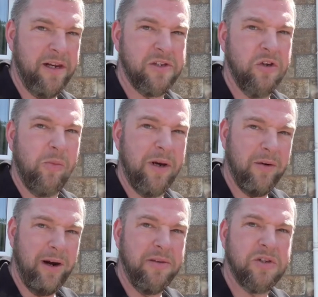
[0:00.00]
It's normally
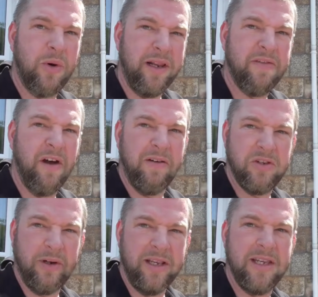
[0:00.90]
around 25,
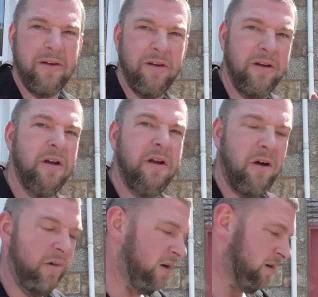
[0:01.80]
27
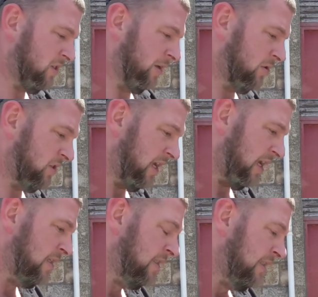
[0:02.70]
on a hot summer's
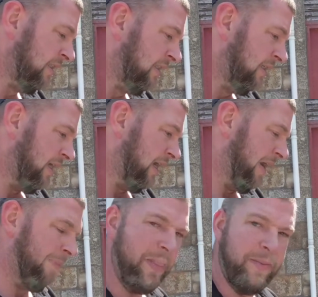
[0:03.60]
day.
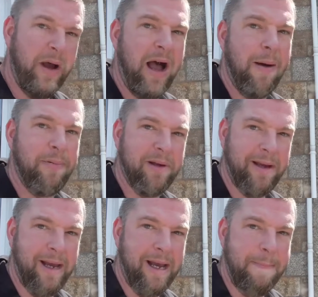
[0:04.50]
But up,
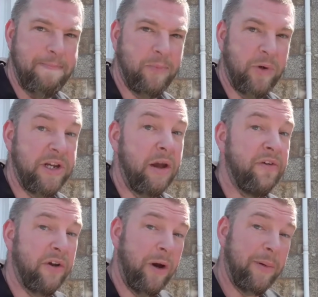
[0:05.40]
when you go
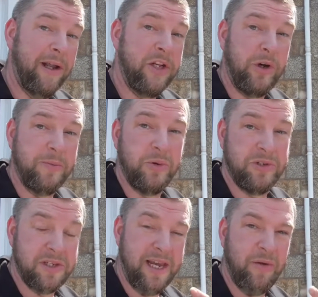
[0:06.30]
further up country, up
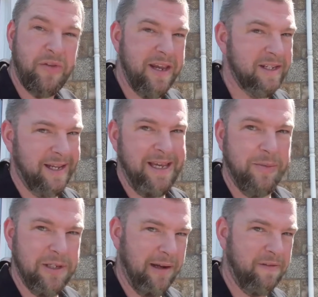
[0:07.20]
towards the southeast, it can get
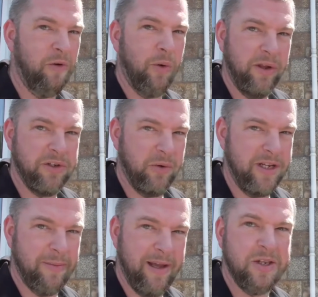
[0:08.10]
up to like 40 odd
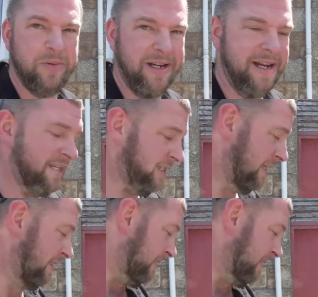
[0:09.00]
degrees up there. It's pretty nasty.